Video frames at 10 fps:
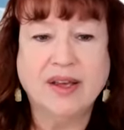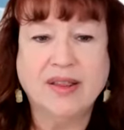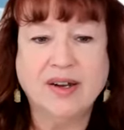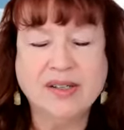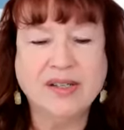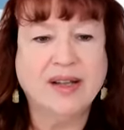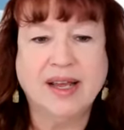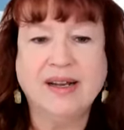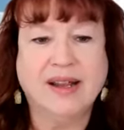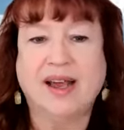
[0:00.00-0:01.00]
there's a
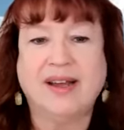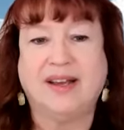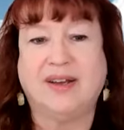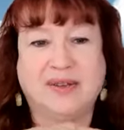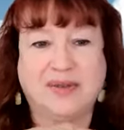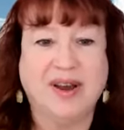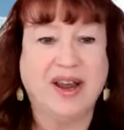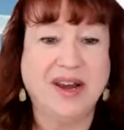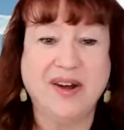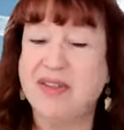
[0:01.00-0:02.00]
ley line. It goes
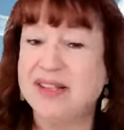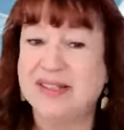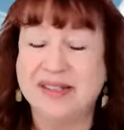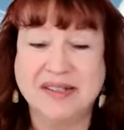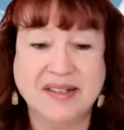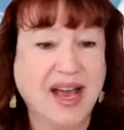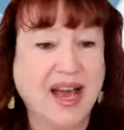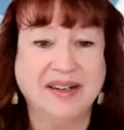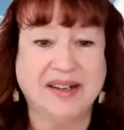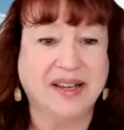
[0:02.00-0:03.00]
right here. And that's
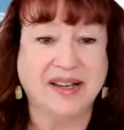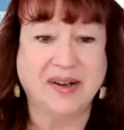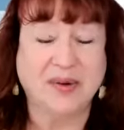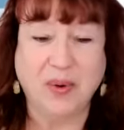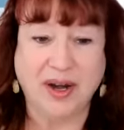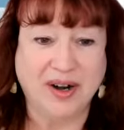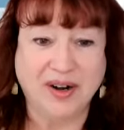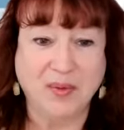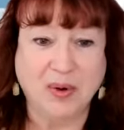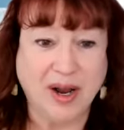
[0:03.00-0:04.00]
exactly
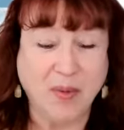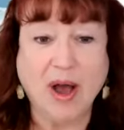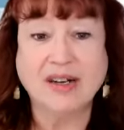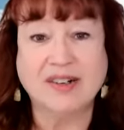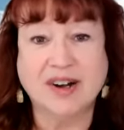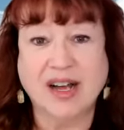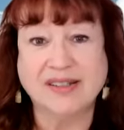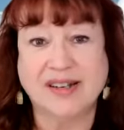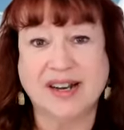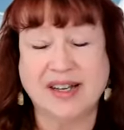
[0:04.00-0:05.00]
where, when I walked
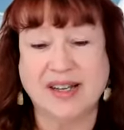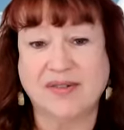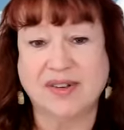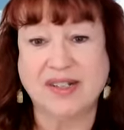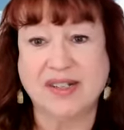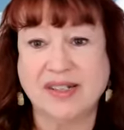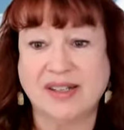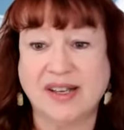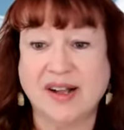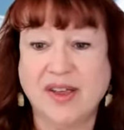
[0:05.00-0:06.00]
across it, I get real
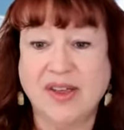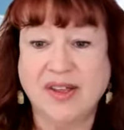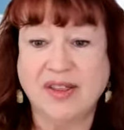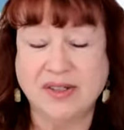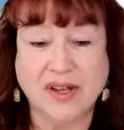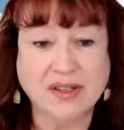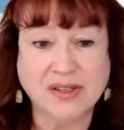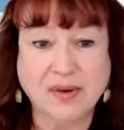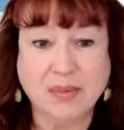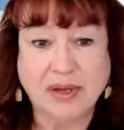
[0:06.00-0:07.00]
dizzy. There's
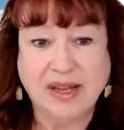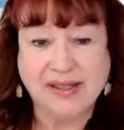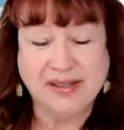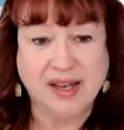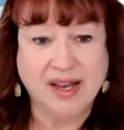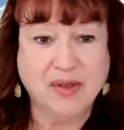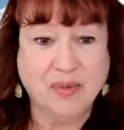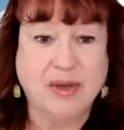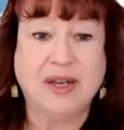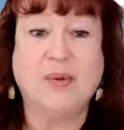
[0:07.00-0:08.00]
also a place, another
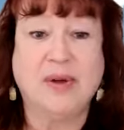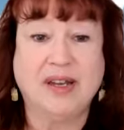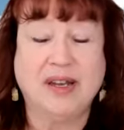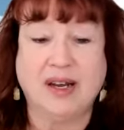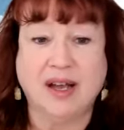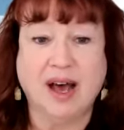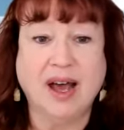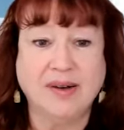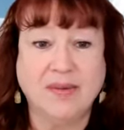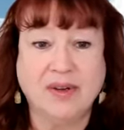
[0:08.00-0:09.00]
big one in
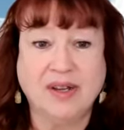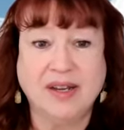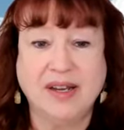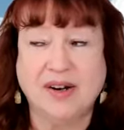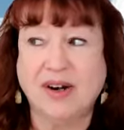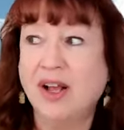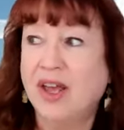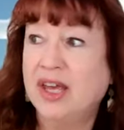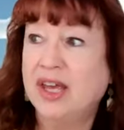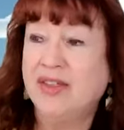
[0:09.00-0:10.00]
Cottonwood here,
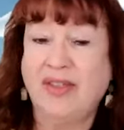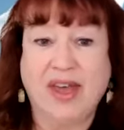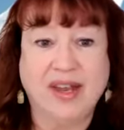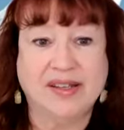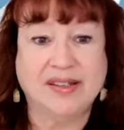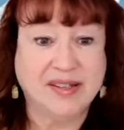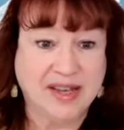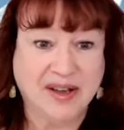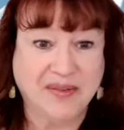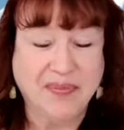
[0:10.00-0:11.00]
that is a
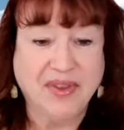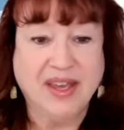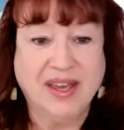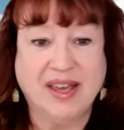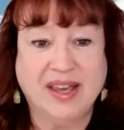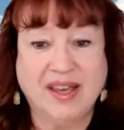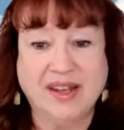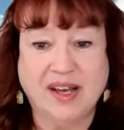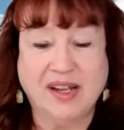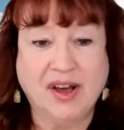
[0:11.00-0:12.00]
town,
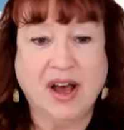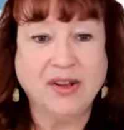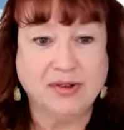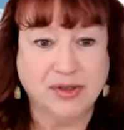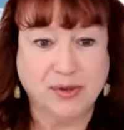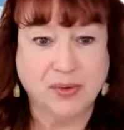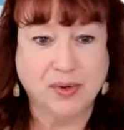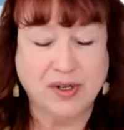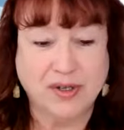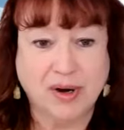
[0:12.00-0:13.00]
and a dollar
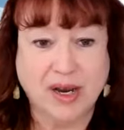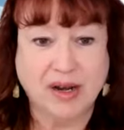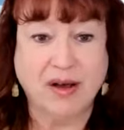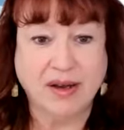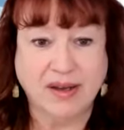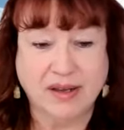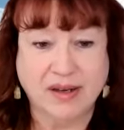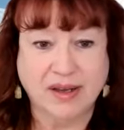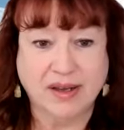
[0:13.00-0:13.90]
store is right on it.